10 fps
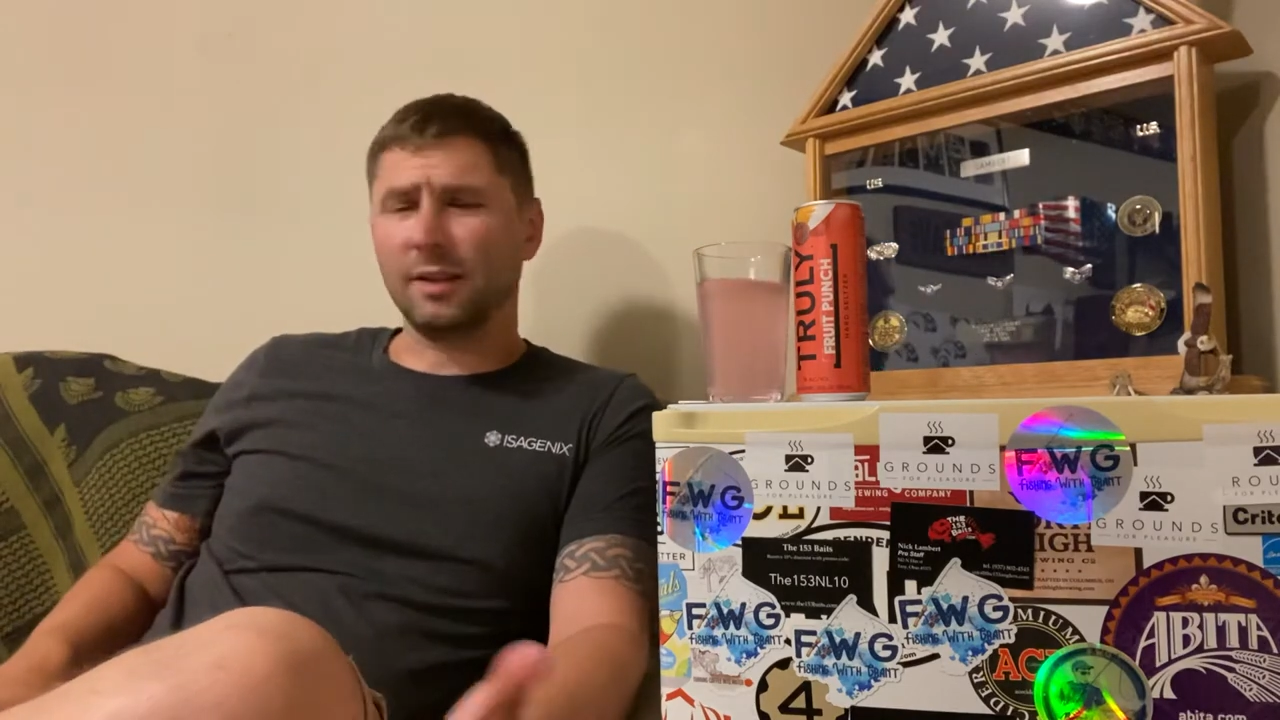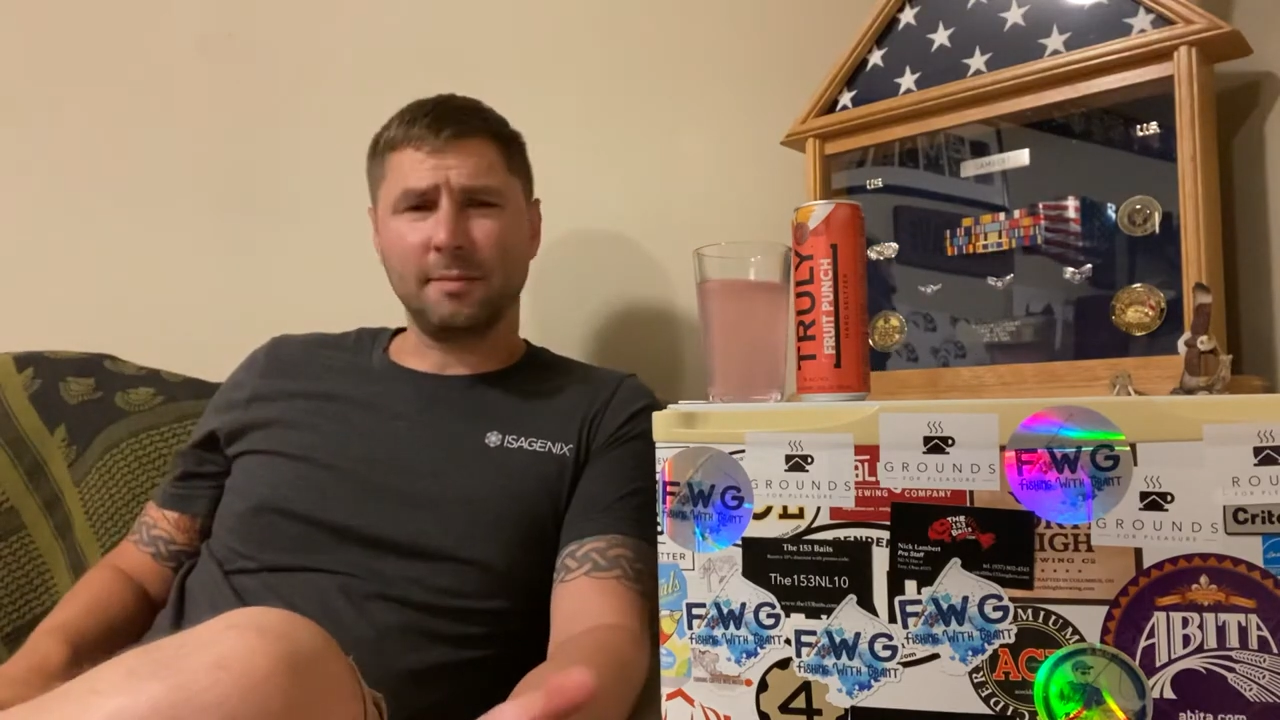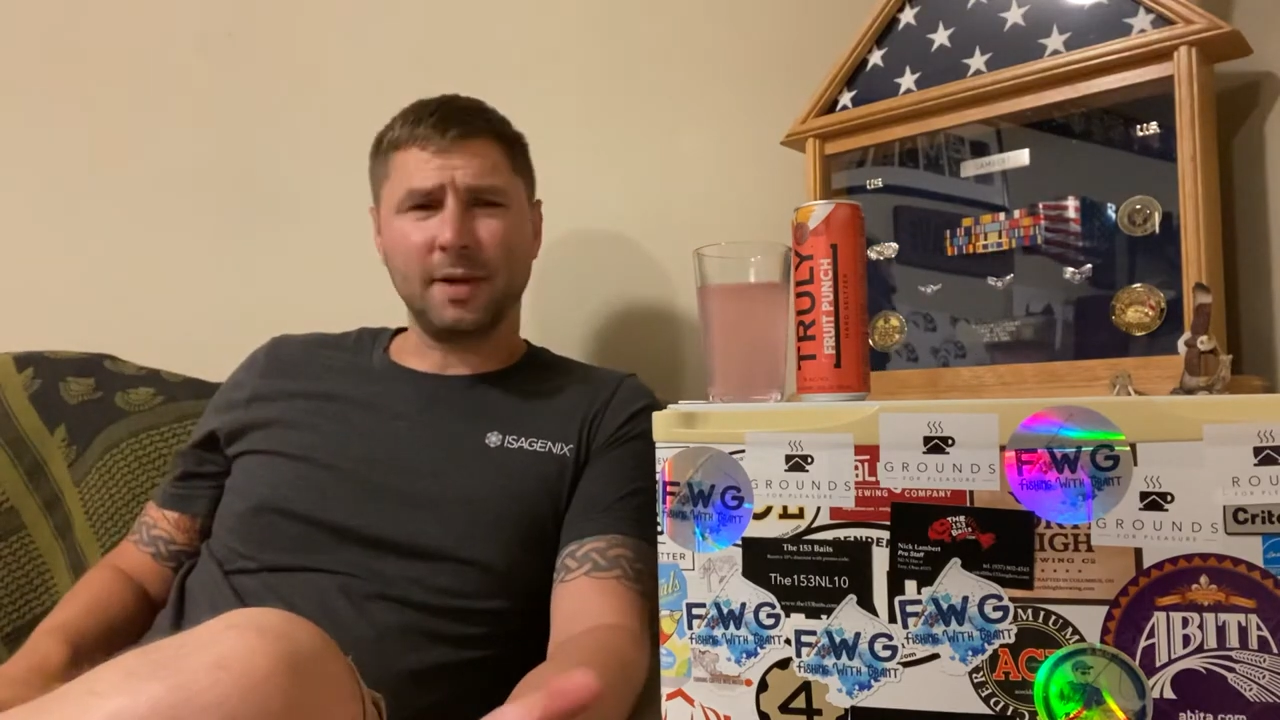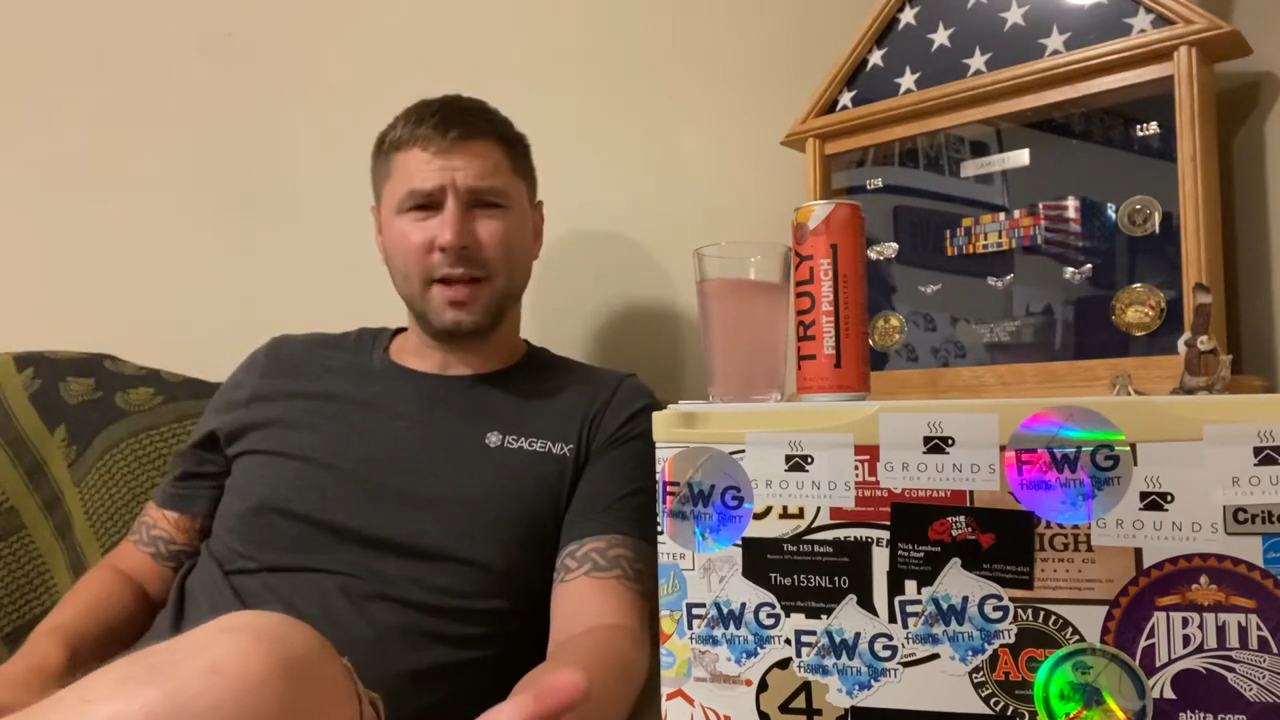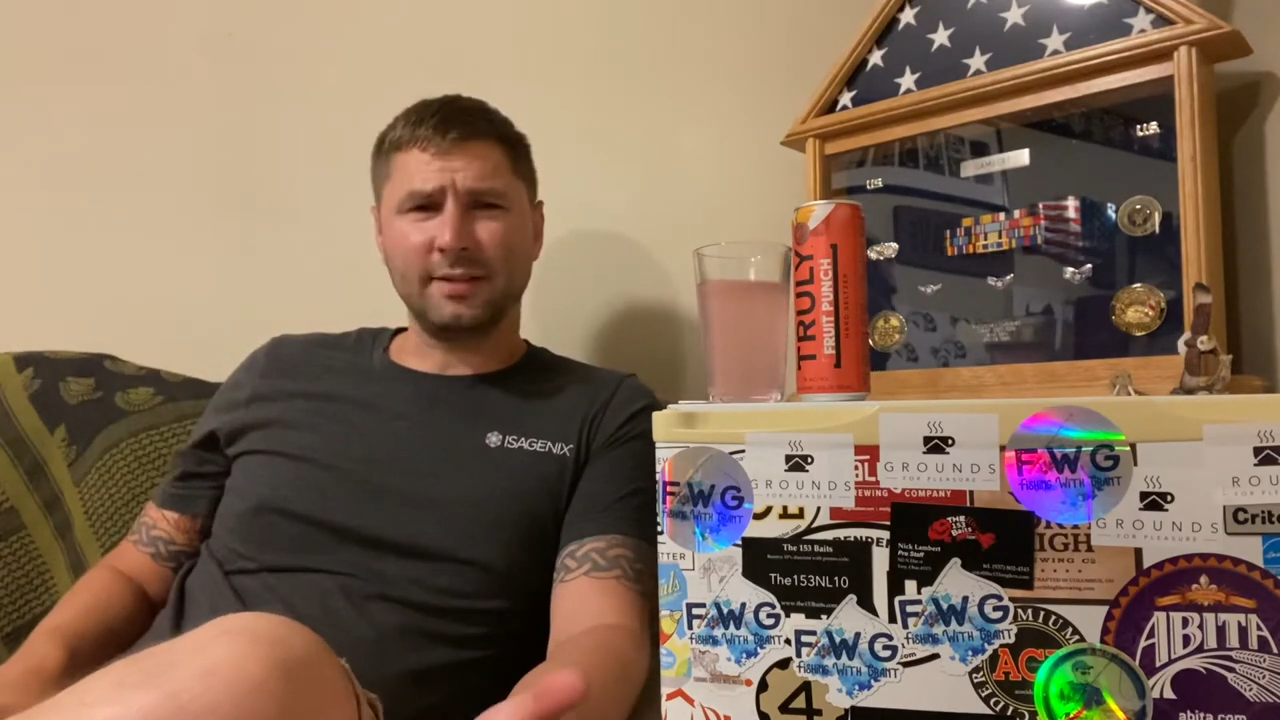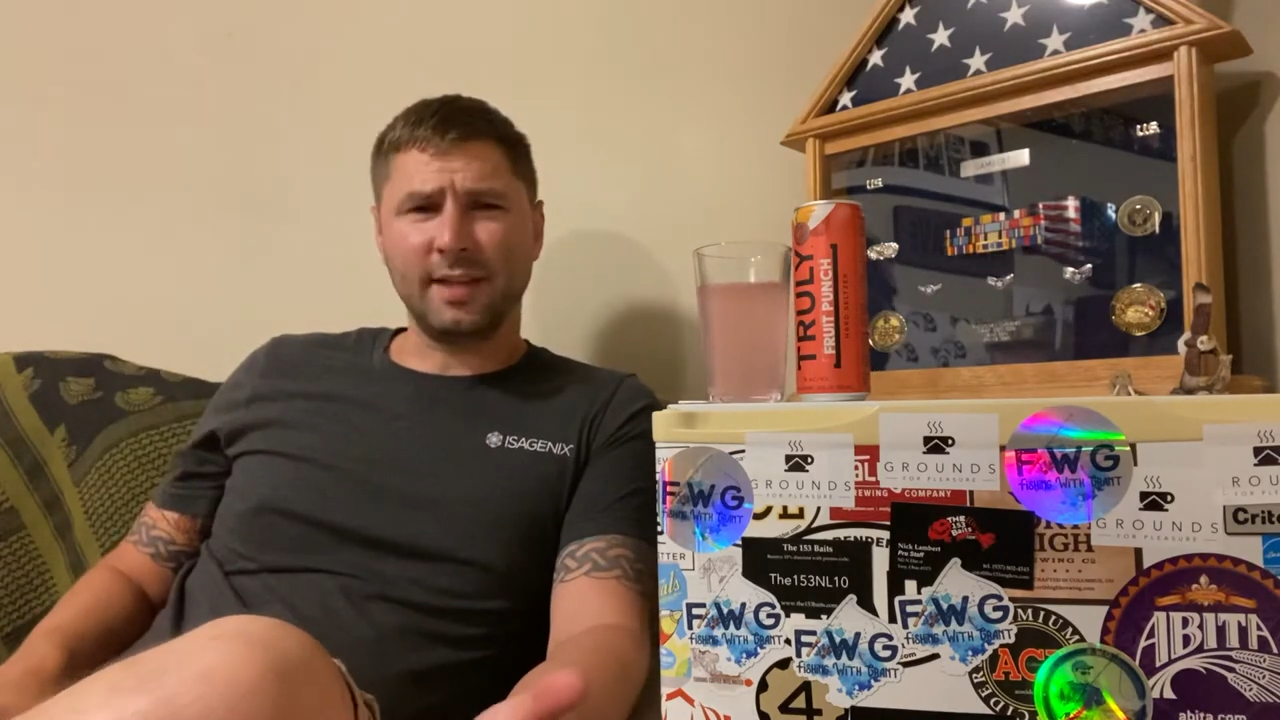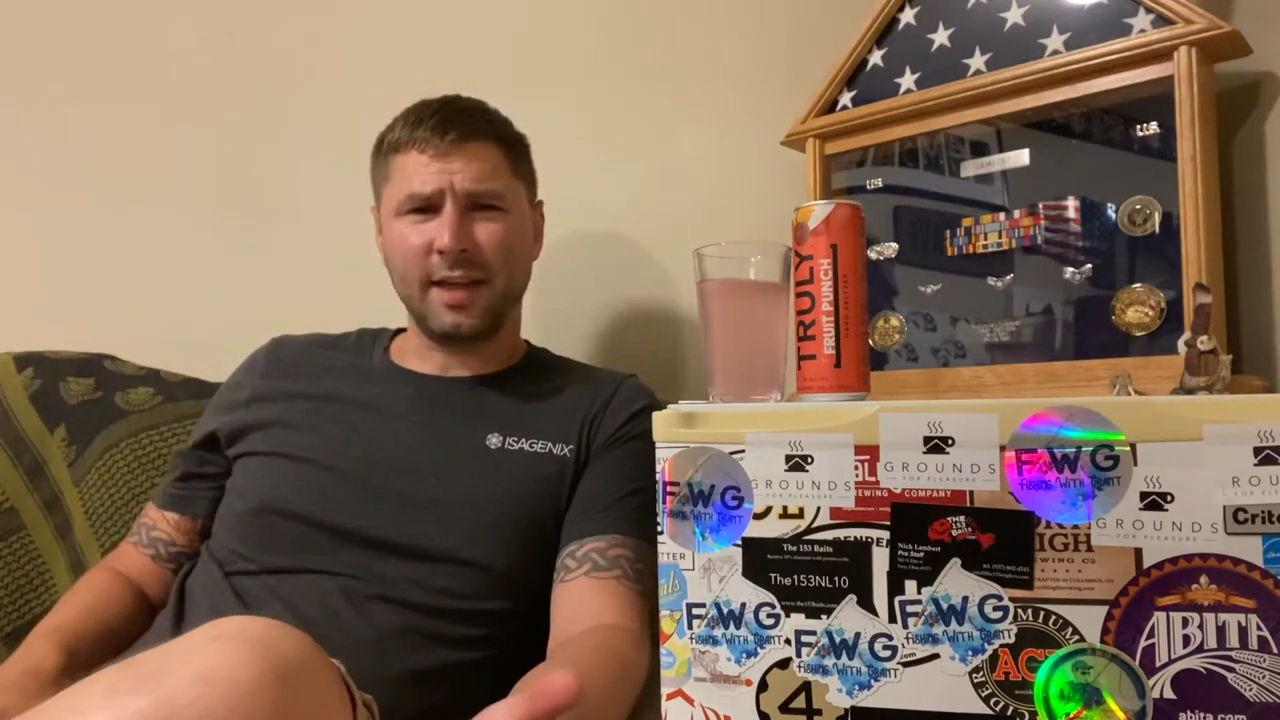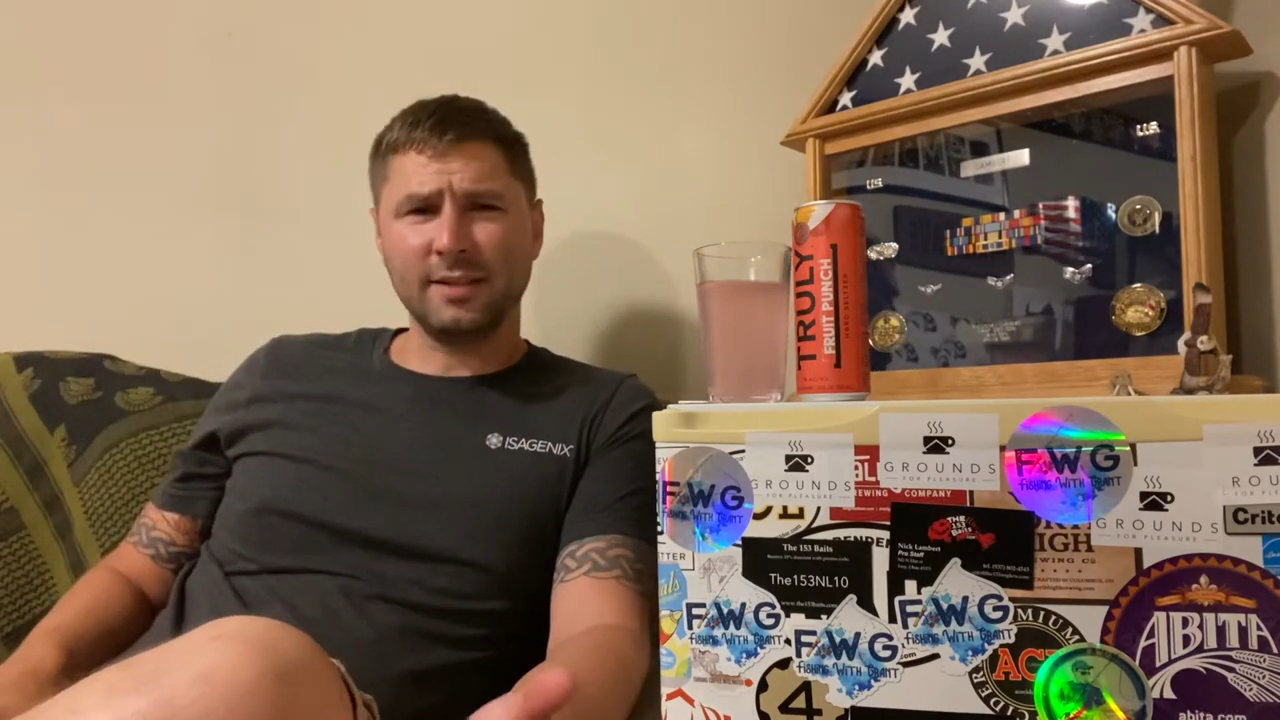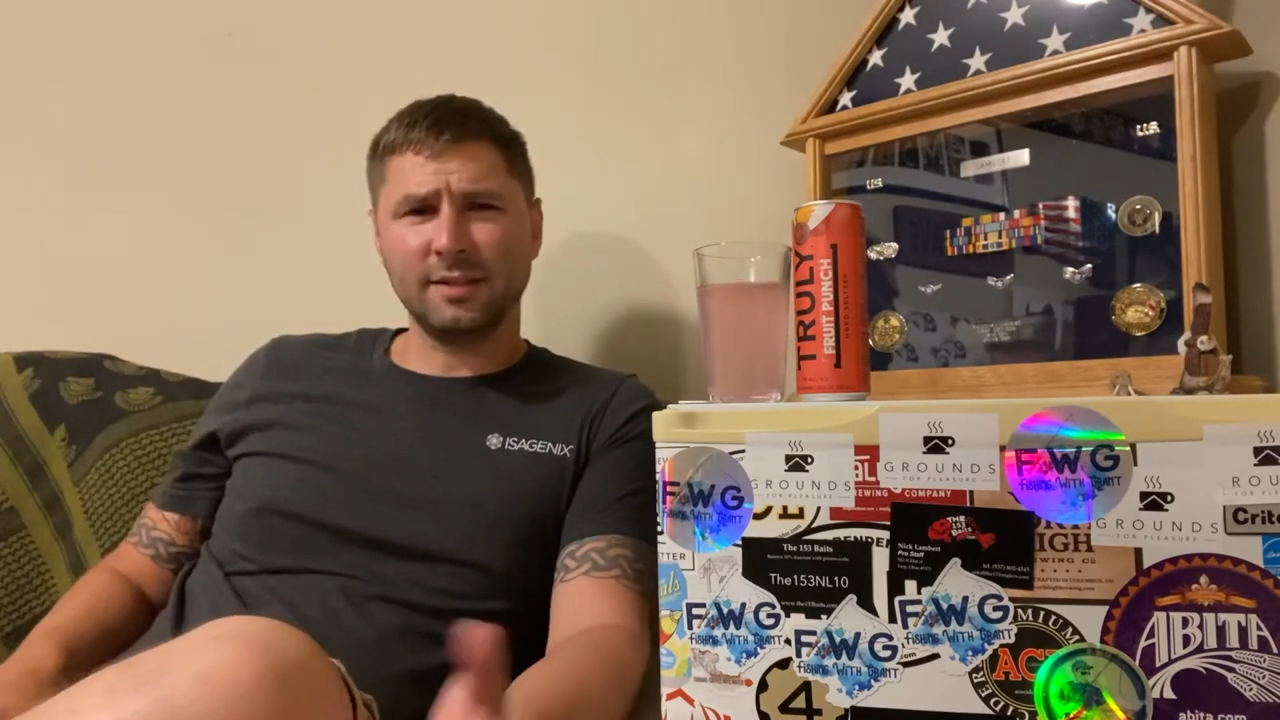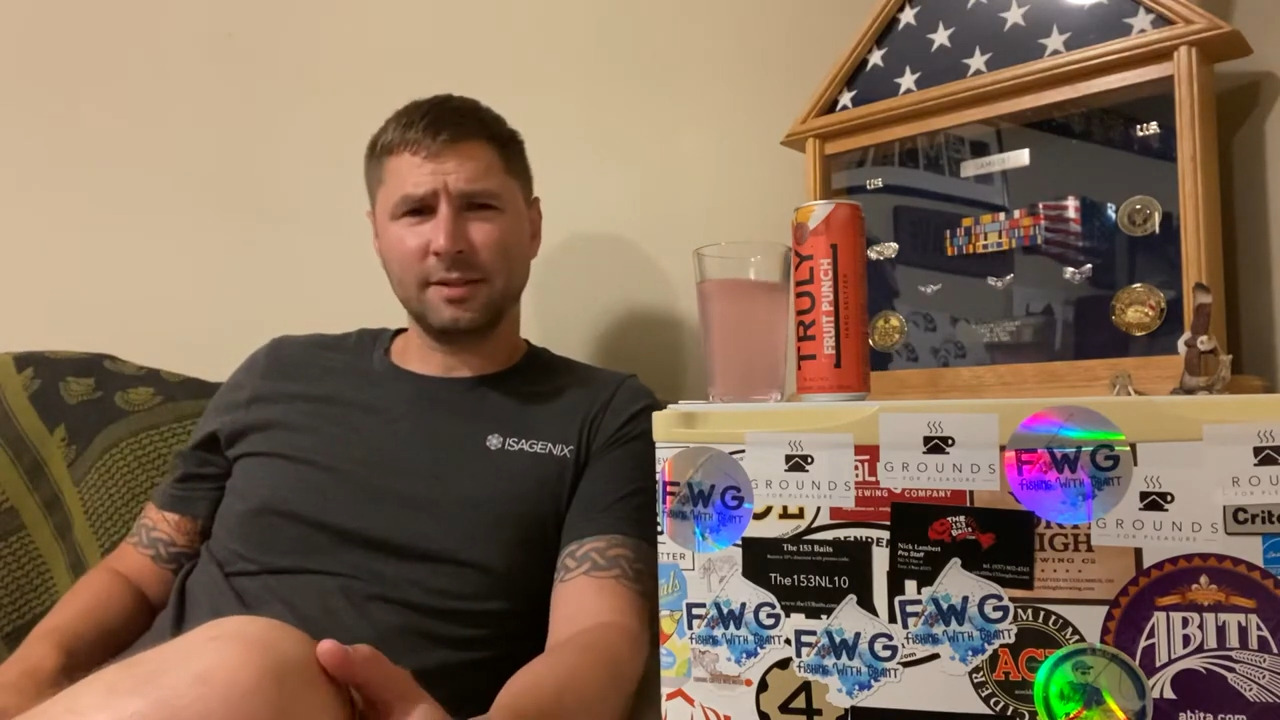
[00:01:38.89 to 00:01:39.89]
lemonade
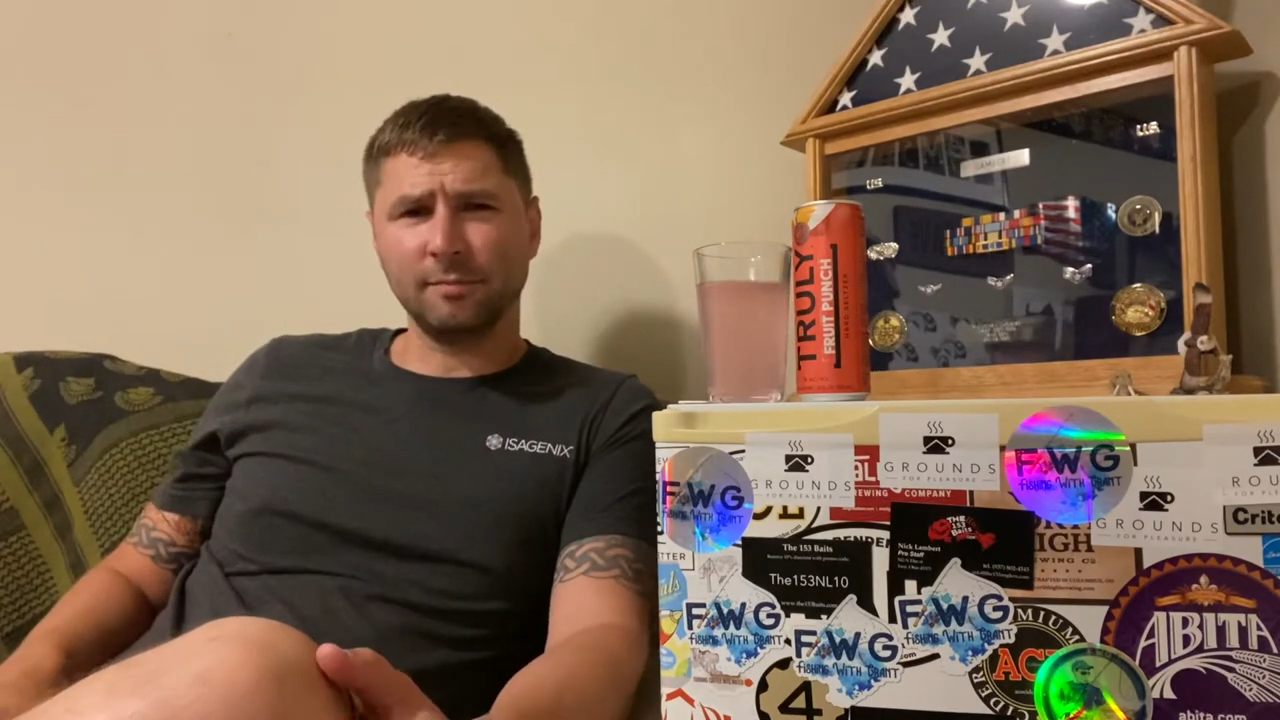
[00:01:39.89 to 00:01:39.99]
taste,